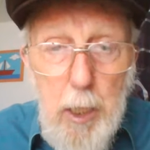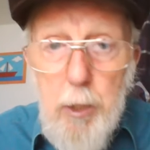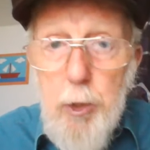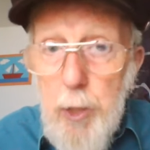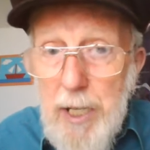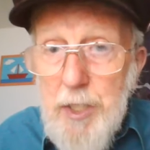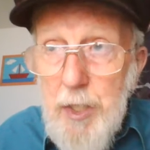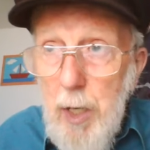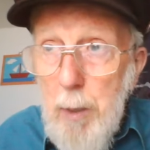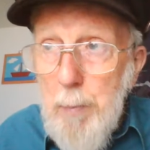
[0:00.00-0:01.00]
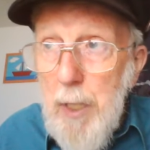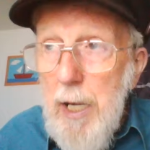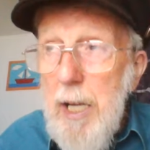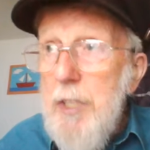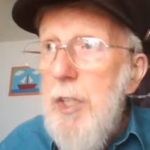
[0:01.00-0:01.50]
dressed up
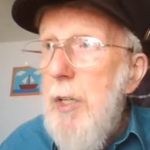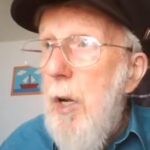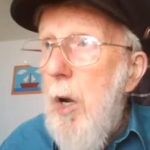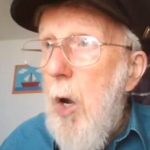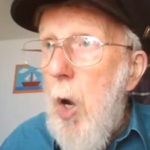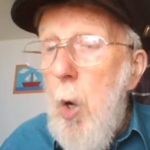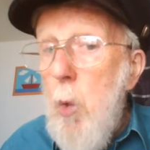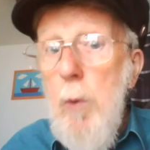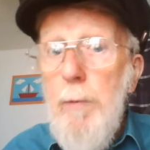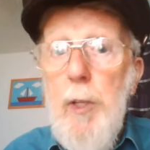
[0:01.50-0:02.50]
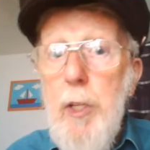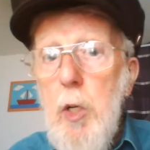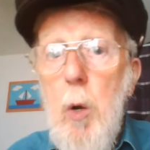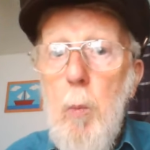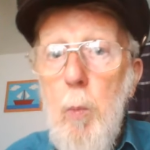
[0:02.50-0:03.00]
as an
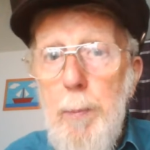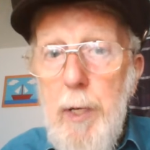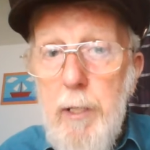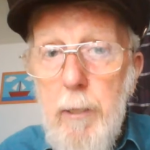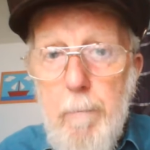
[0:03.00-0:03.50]
over-the-top woman.